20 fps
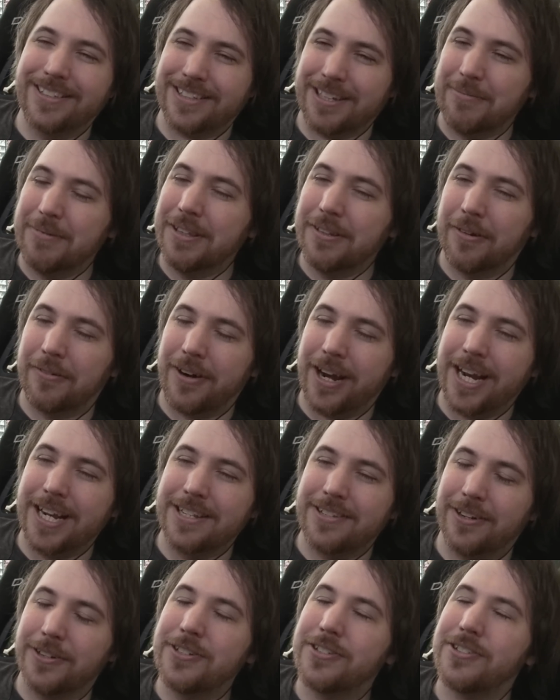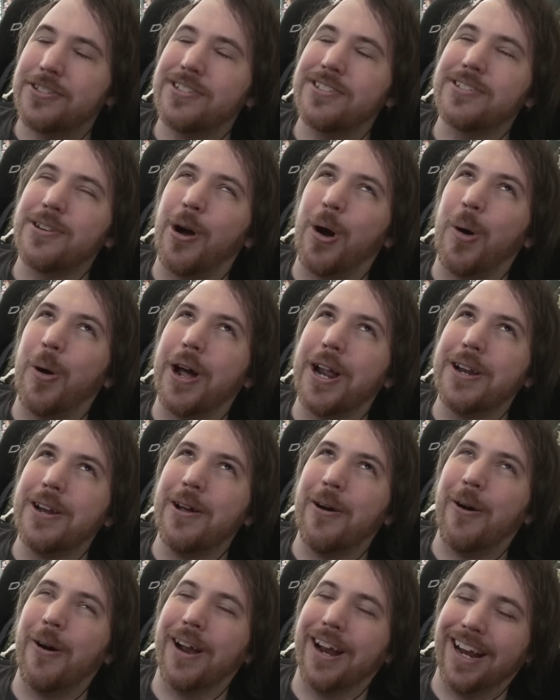Some of the raids are so
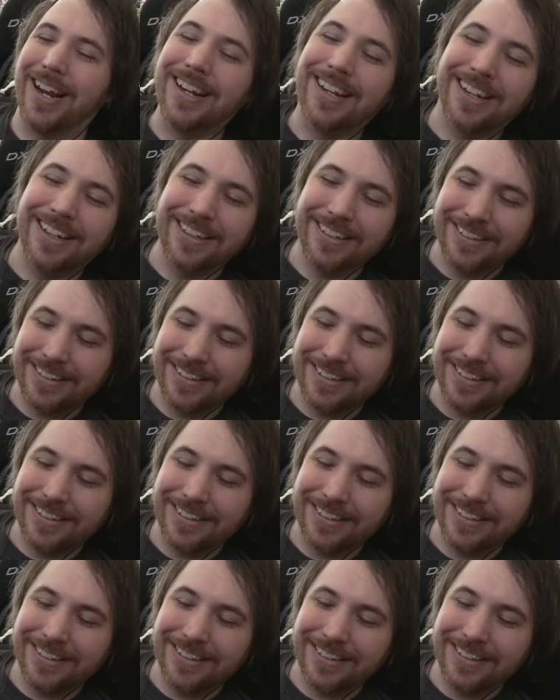annoying.